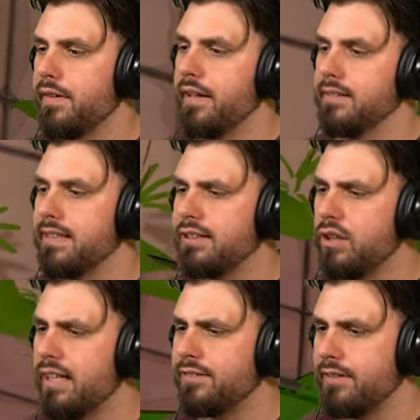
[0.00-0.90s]
things. That's
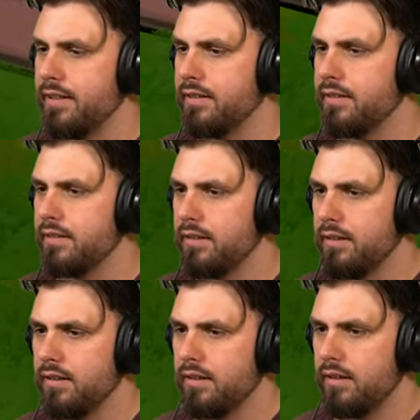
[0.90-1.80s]
that's fine.
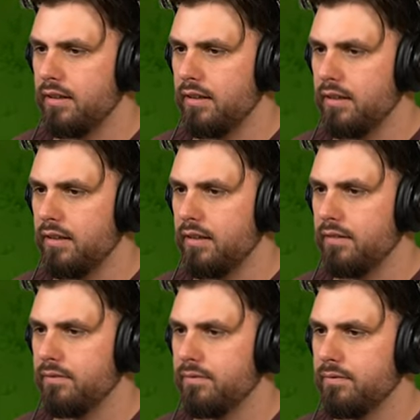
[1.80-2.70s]

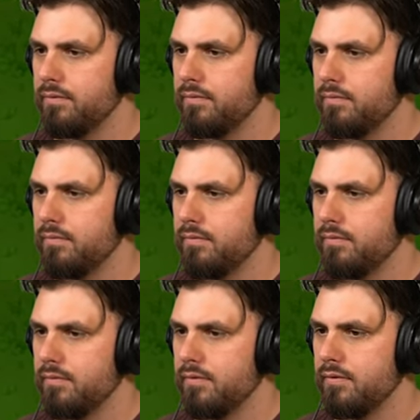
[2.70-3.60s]
Uh,
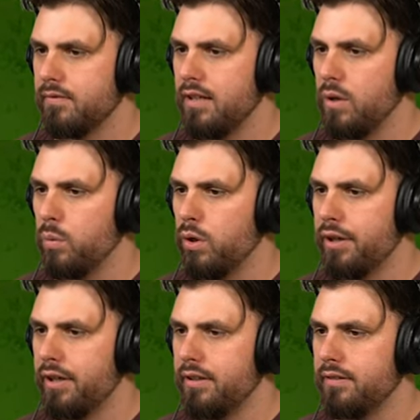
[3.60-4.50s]
yeah,
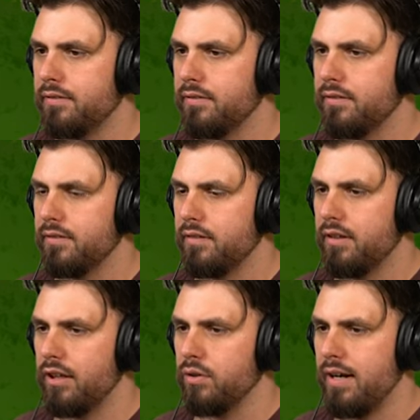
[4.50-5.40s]
water.
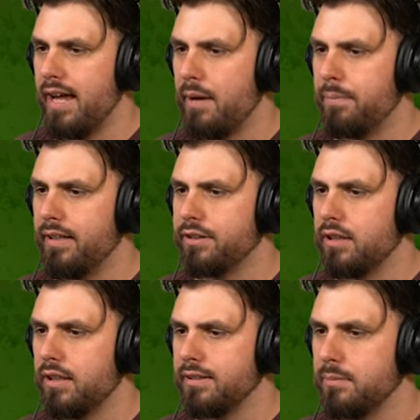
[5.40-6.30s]
Okay, you're happy. That's
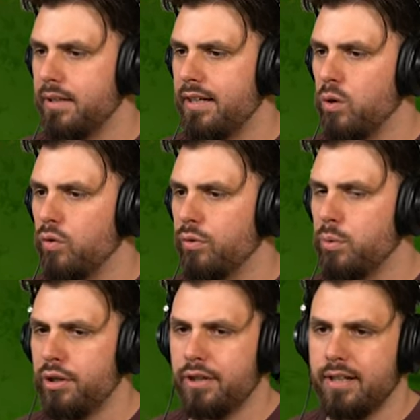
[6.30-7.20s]
awesome. Can I
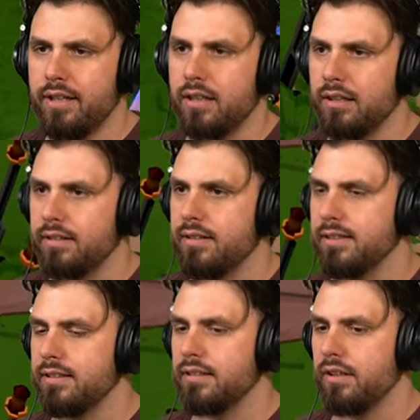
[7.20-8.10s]
overwater? I cannot.
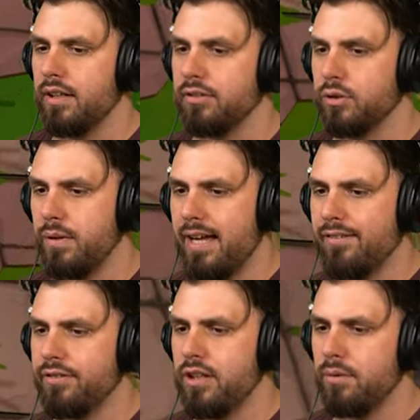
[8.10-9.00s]
That's good to know. So we
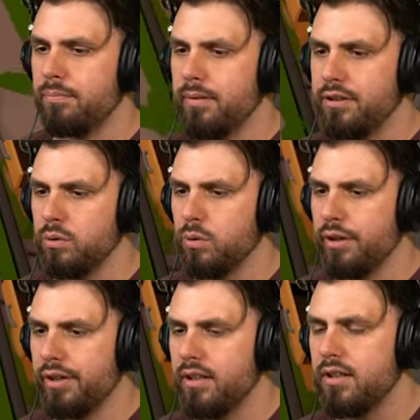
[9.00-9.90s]
have, you know, plenty of
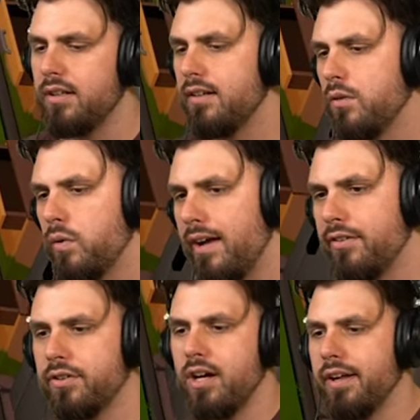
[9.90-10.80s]
water. We have
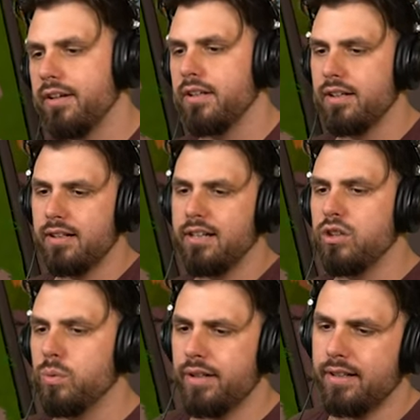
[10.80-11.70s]
a rod in here. I
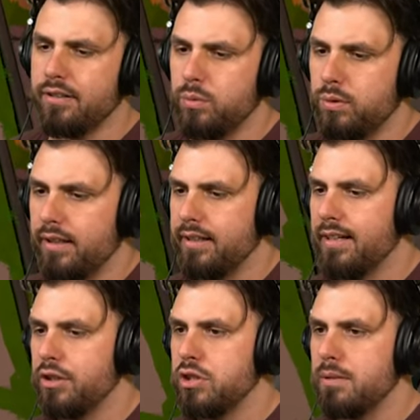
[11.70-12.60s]
do want to do, like,
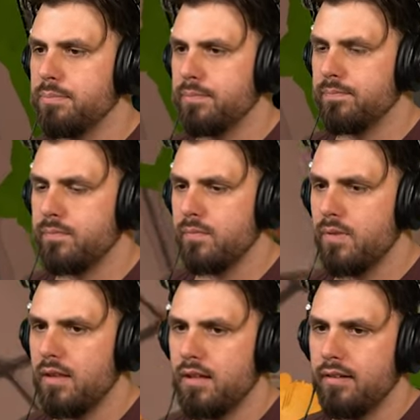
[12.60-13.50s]
get a chip.
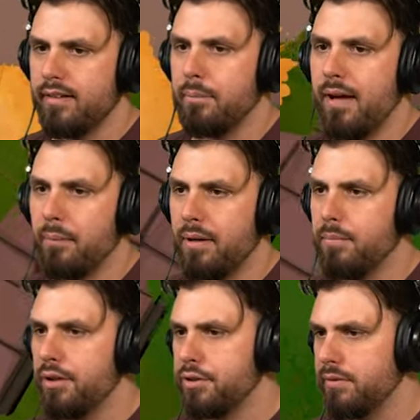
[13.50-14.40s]
The backpack
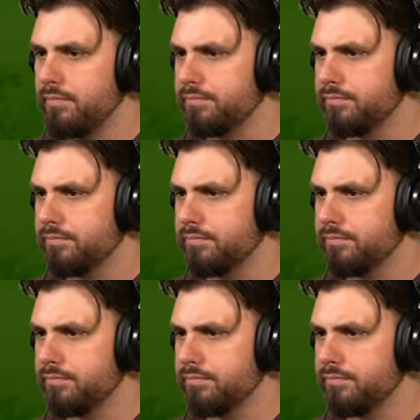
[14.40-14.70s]
module.